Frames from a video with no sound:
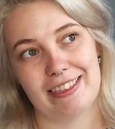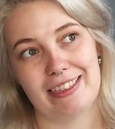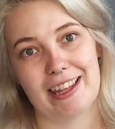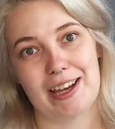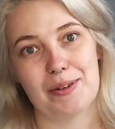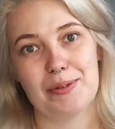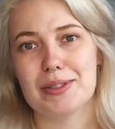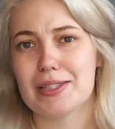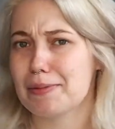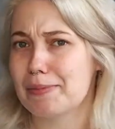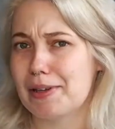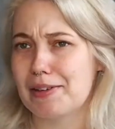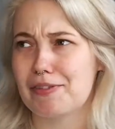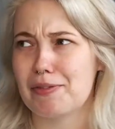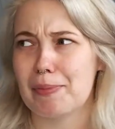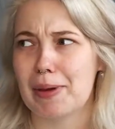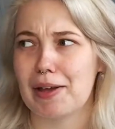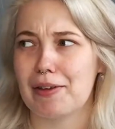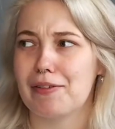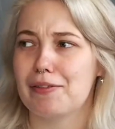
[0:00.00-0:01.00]
That was a bit
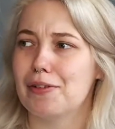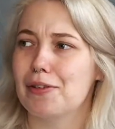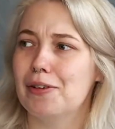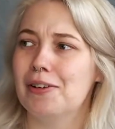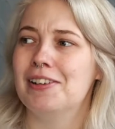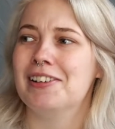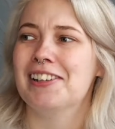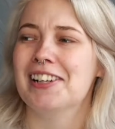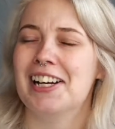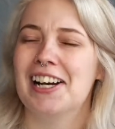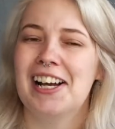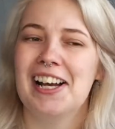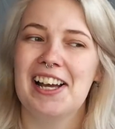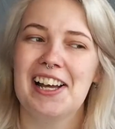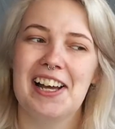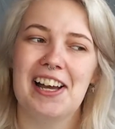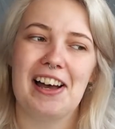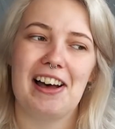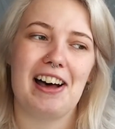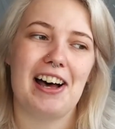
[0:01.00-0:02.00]
of my fault.
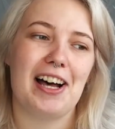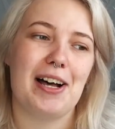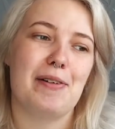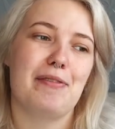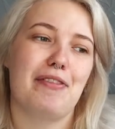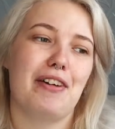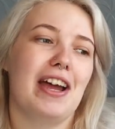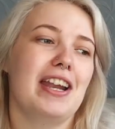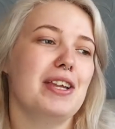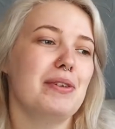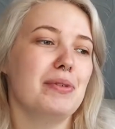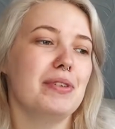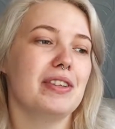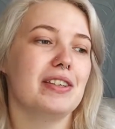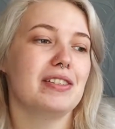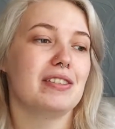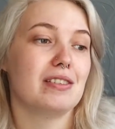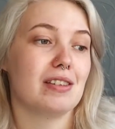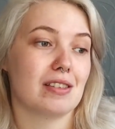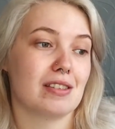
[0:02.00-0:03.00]
For anyone
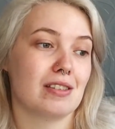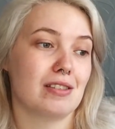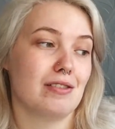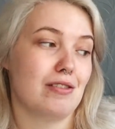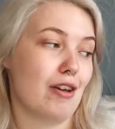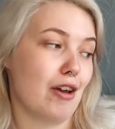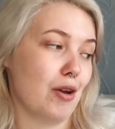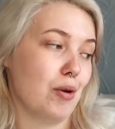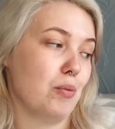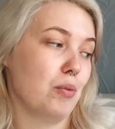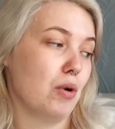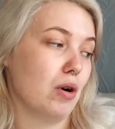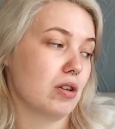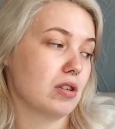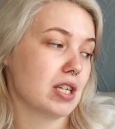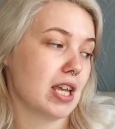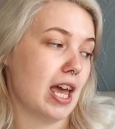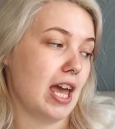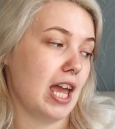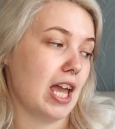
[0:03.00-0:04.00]
that doesn't know
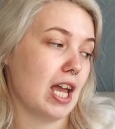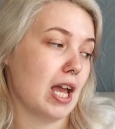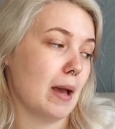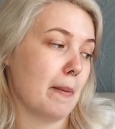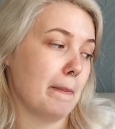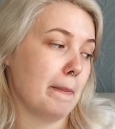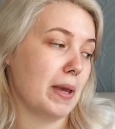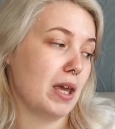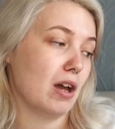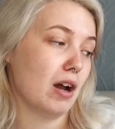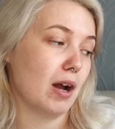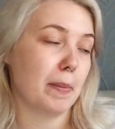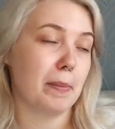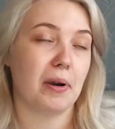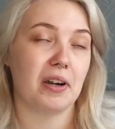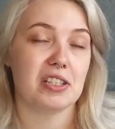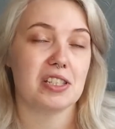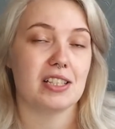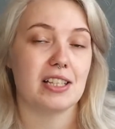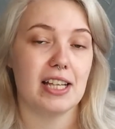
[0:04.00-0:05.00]
what a PR
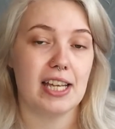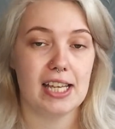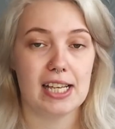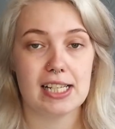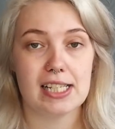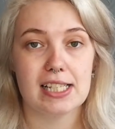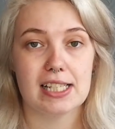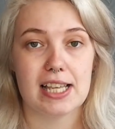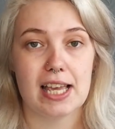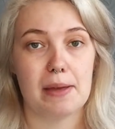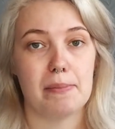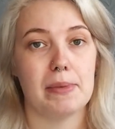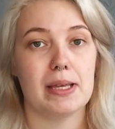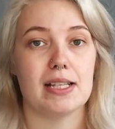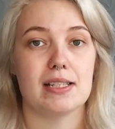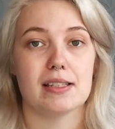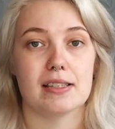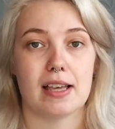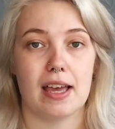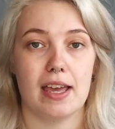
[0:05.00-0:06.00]
Parcel is, it
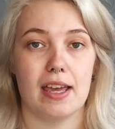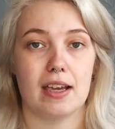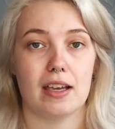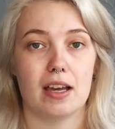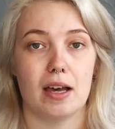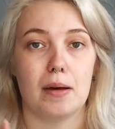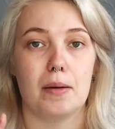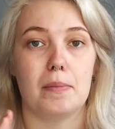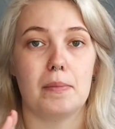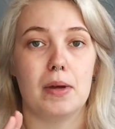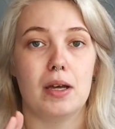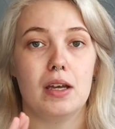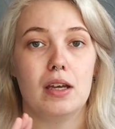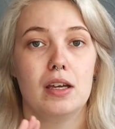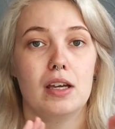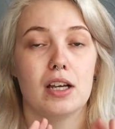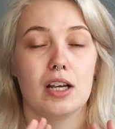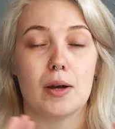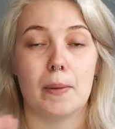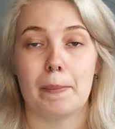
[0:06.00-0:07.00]
means that it comes
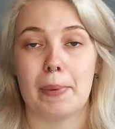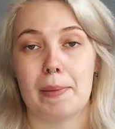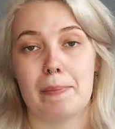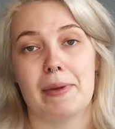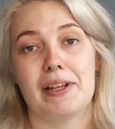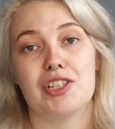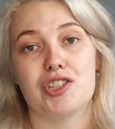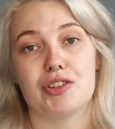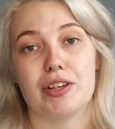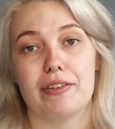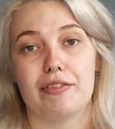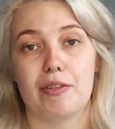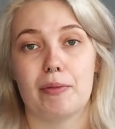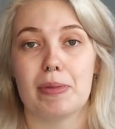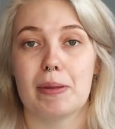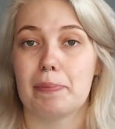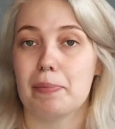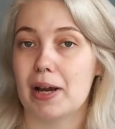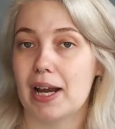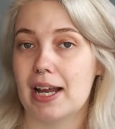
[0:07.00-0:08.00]
complimentary
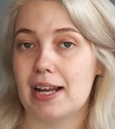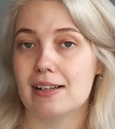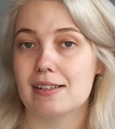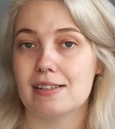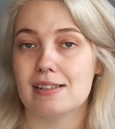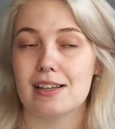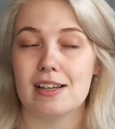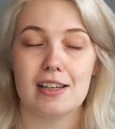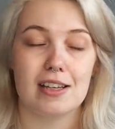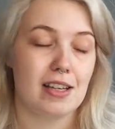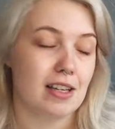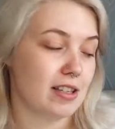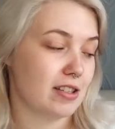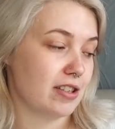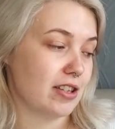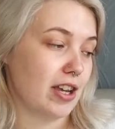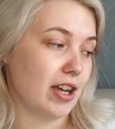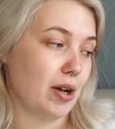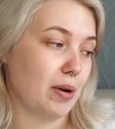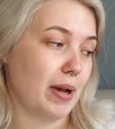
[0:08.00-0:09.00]
from the brand.
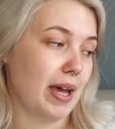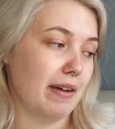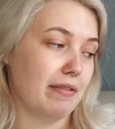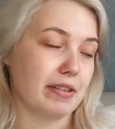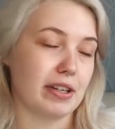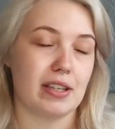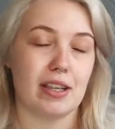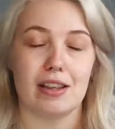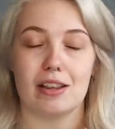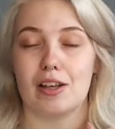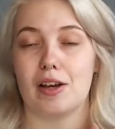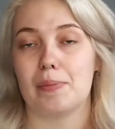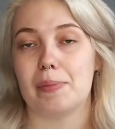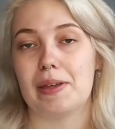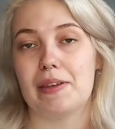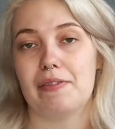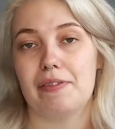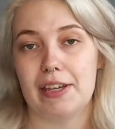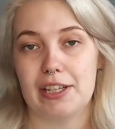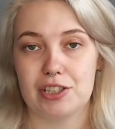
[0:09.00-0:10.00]
So everything that I'll be
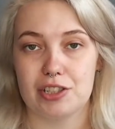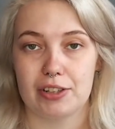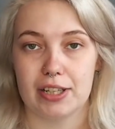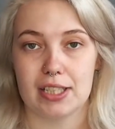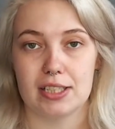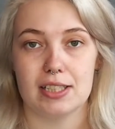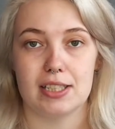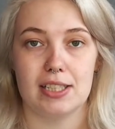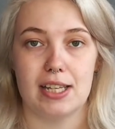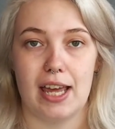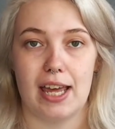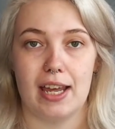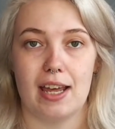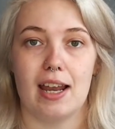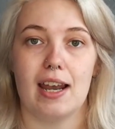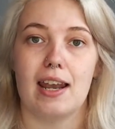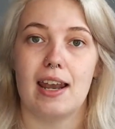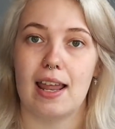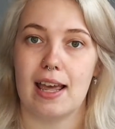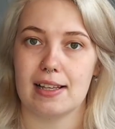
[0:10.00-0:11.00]
featuring today,
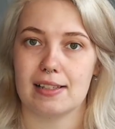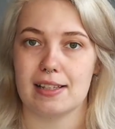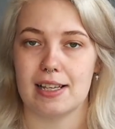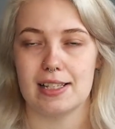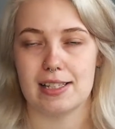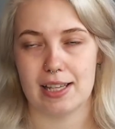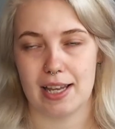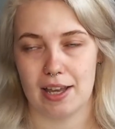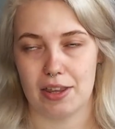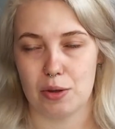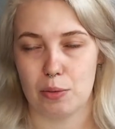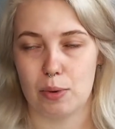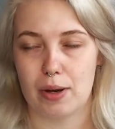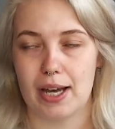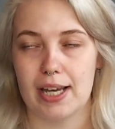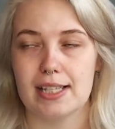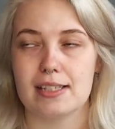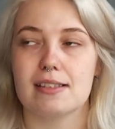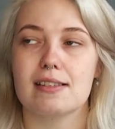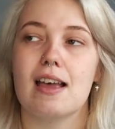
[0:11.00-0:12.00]
unless I see
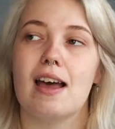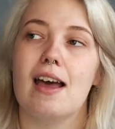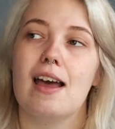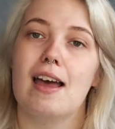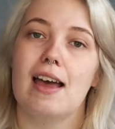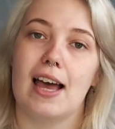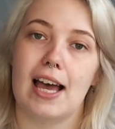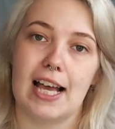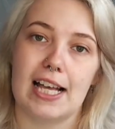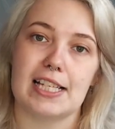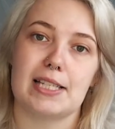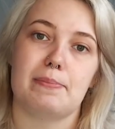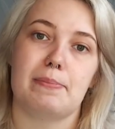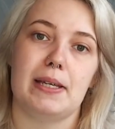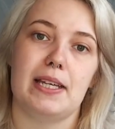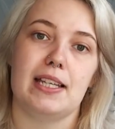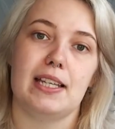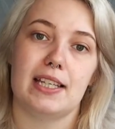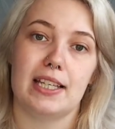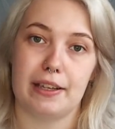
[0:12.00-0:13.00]
otherwise, has
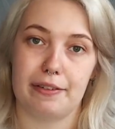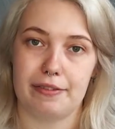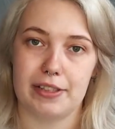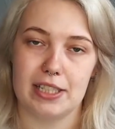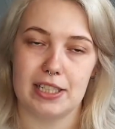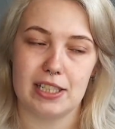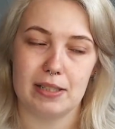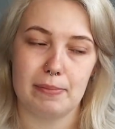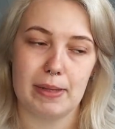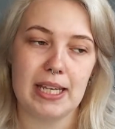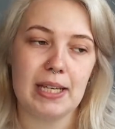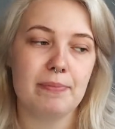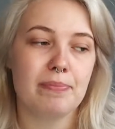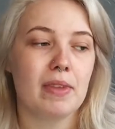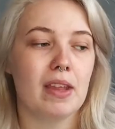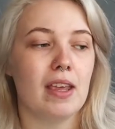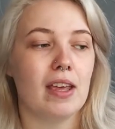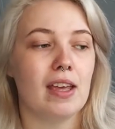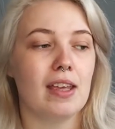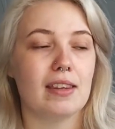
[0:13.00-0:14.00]
been gifted to me.
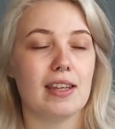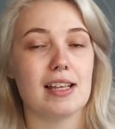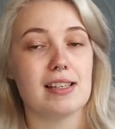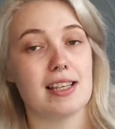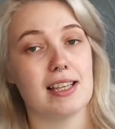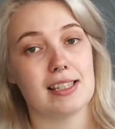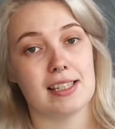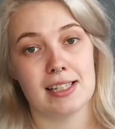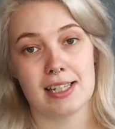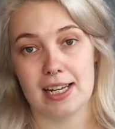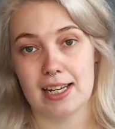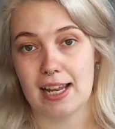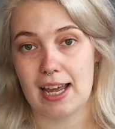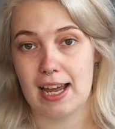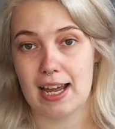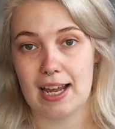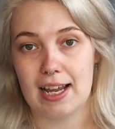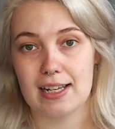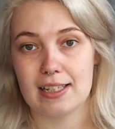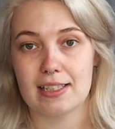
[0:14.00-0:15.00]
This isn't an
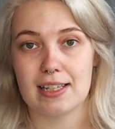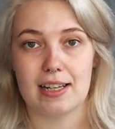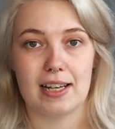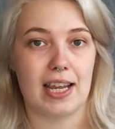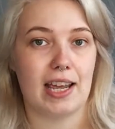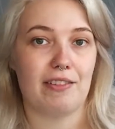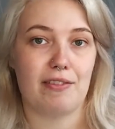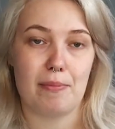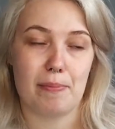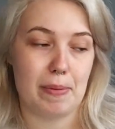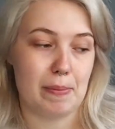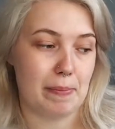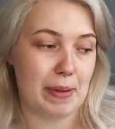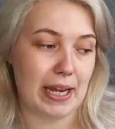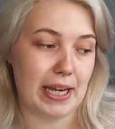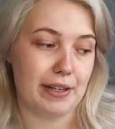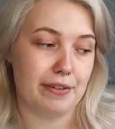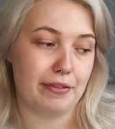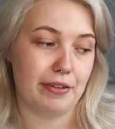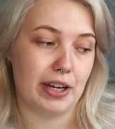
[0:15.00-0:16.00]
ad and I haven't been
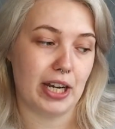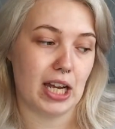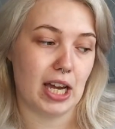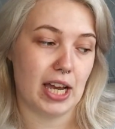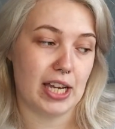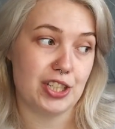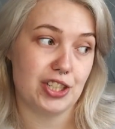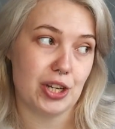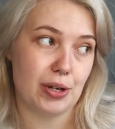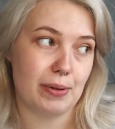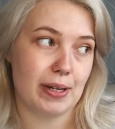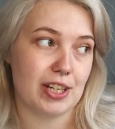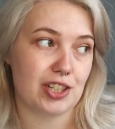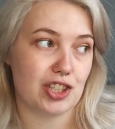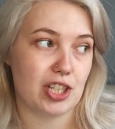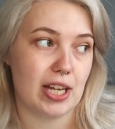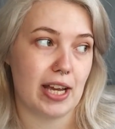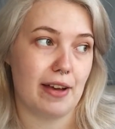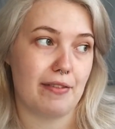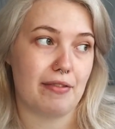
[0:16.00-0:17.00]
paid for it. I don't
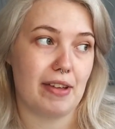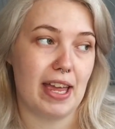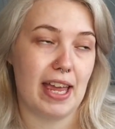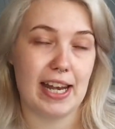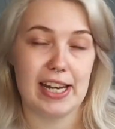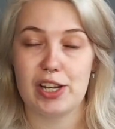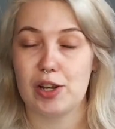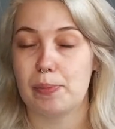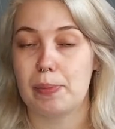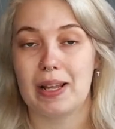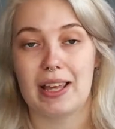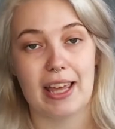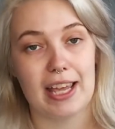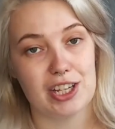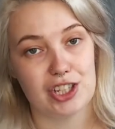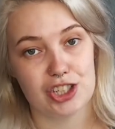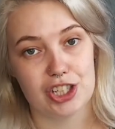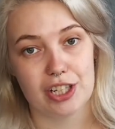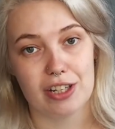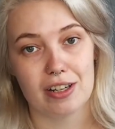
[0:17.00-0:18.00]
actually have any
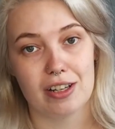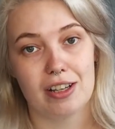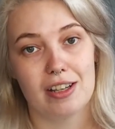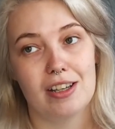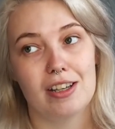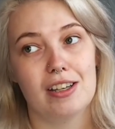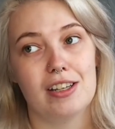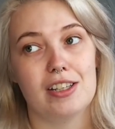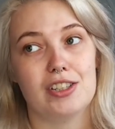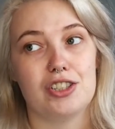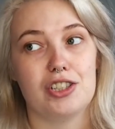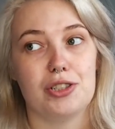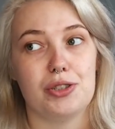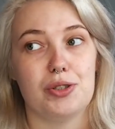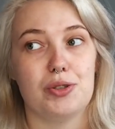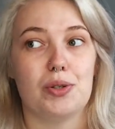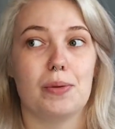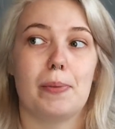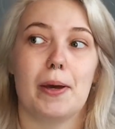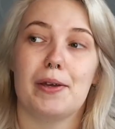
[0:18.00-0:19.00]
obligation
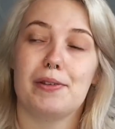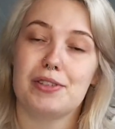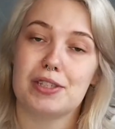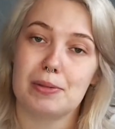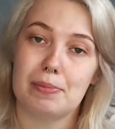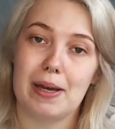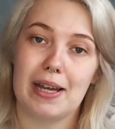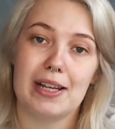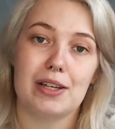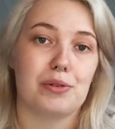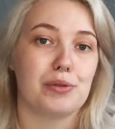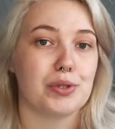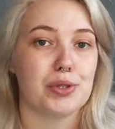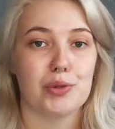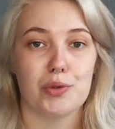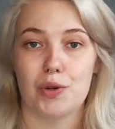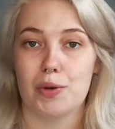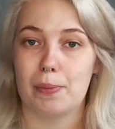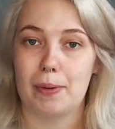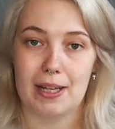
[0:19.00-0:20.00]
to post about it or
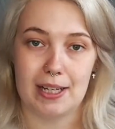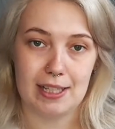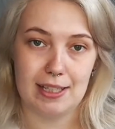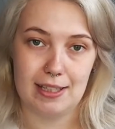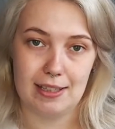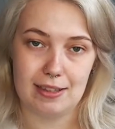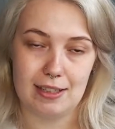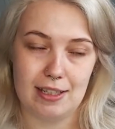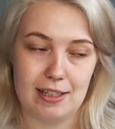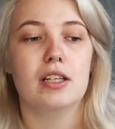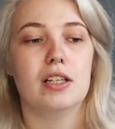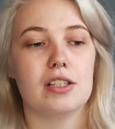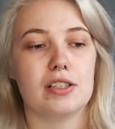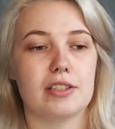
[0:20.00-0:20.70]
talk about it either.